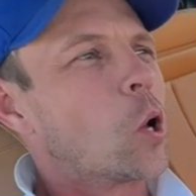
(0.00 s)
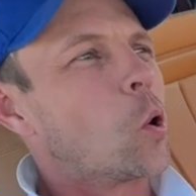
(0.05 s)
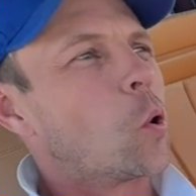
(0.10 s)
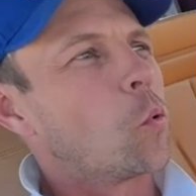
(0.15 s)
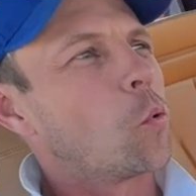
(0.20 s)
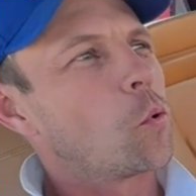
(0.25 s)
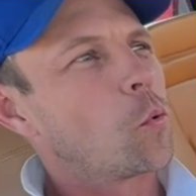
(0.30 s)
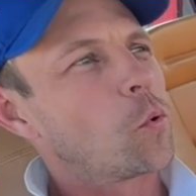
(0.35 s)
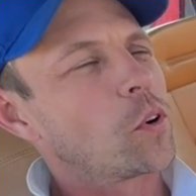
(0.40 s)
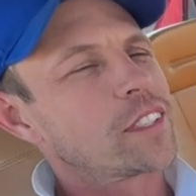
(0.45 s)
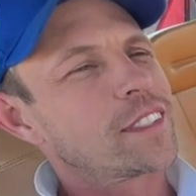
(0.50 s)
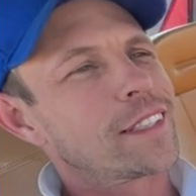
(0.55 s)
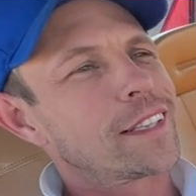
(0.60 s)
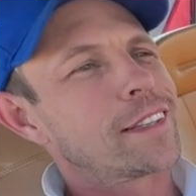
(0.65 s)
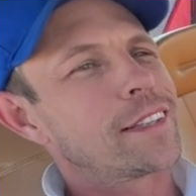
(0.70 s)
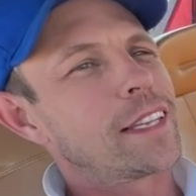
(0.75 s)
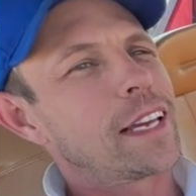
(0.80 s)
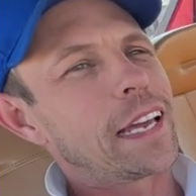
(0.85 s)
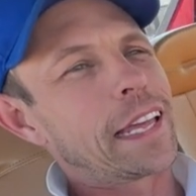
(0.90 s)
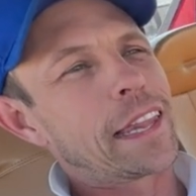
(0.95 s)
What's the
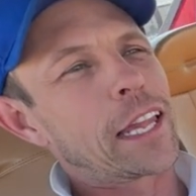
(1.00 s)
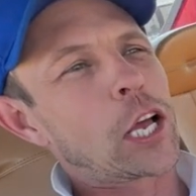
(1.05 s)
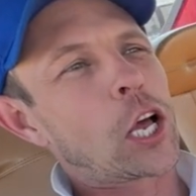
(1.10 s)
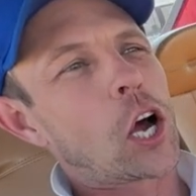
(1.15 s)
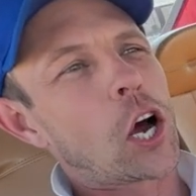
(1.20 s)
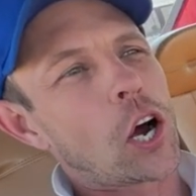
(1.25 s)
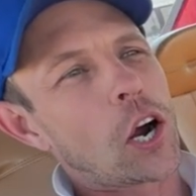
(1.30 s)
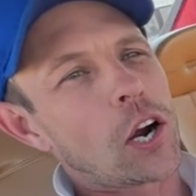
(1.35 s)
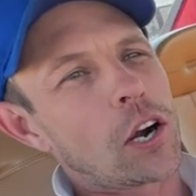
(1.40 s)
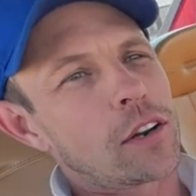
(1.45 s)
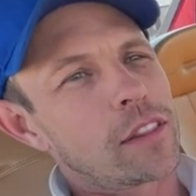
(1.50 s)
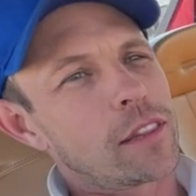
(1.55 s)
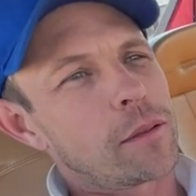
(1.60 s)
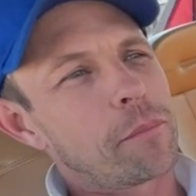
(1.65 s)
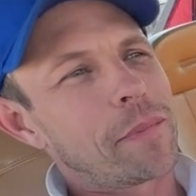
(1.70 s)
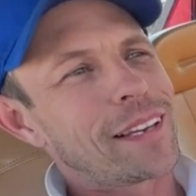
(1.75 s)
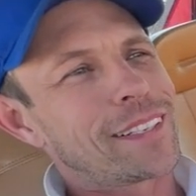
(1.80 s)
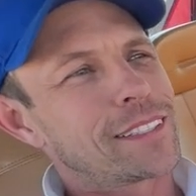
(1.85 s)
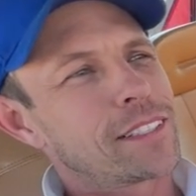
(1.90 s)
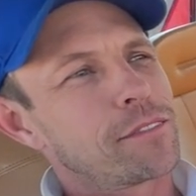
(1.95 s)
thing in the car that
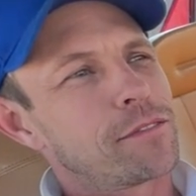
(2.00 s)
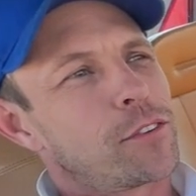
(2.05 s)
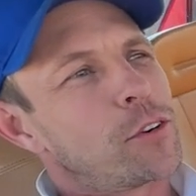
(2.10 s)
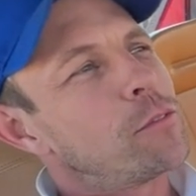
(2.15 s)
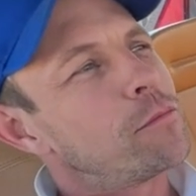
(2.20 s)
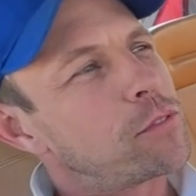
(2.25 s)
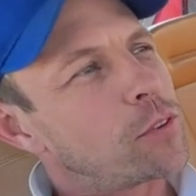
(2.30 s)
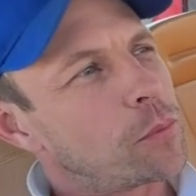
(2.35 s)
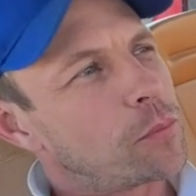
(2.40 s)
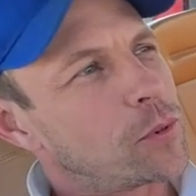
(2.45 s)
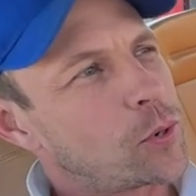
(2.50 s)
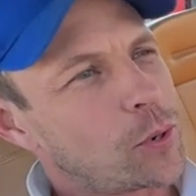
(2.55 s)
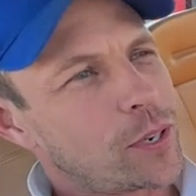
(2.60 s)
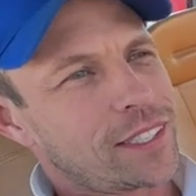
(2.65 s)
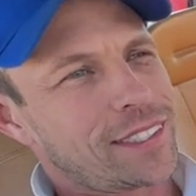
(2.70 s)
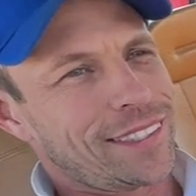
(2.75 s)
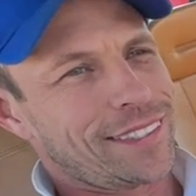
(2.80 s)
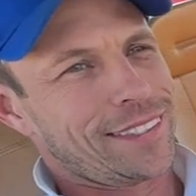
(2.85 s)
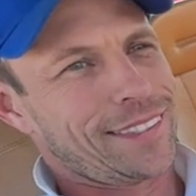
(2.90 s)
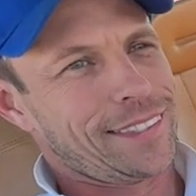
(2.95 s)
makes the vroom vroom
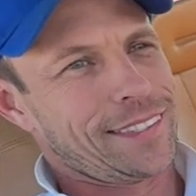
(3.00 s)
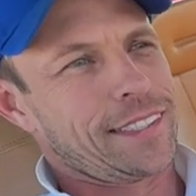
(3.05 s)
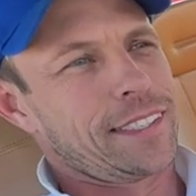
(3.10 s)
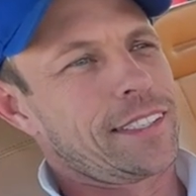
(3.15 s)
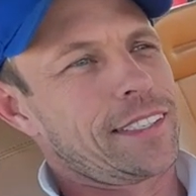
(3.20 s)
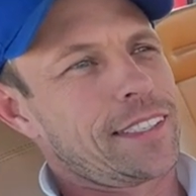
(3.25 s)
noises?